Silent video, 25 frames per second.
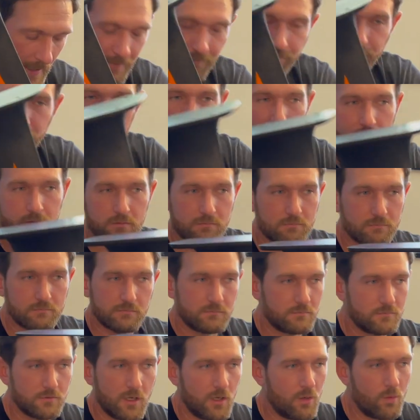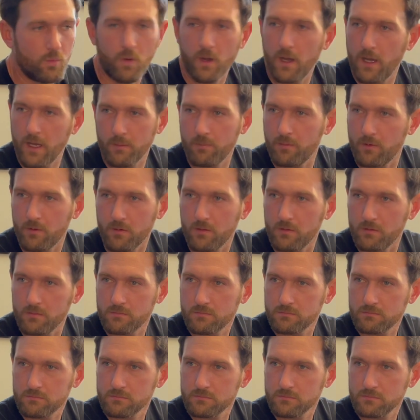felt no wobble
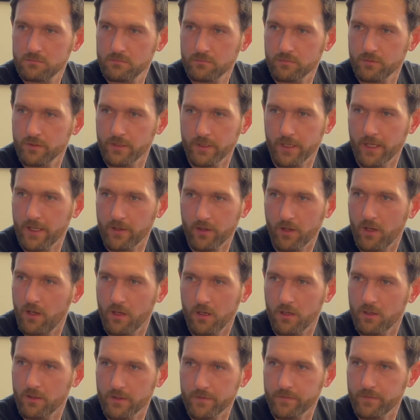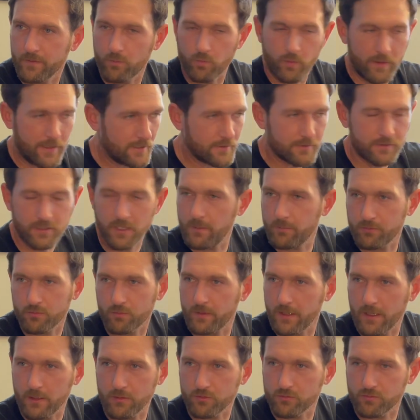really at all in the wingtips
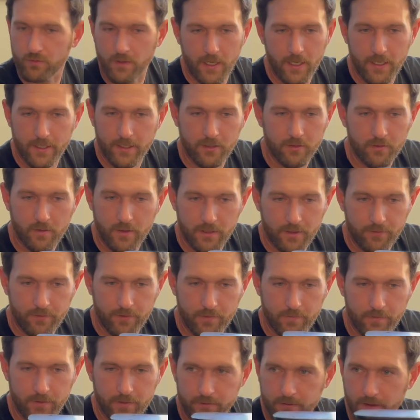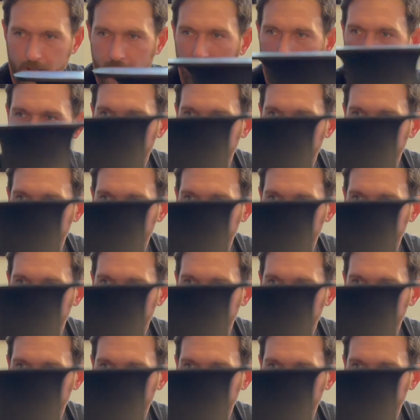when I was riding or anything like that.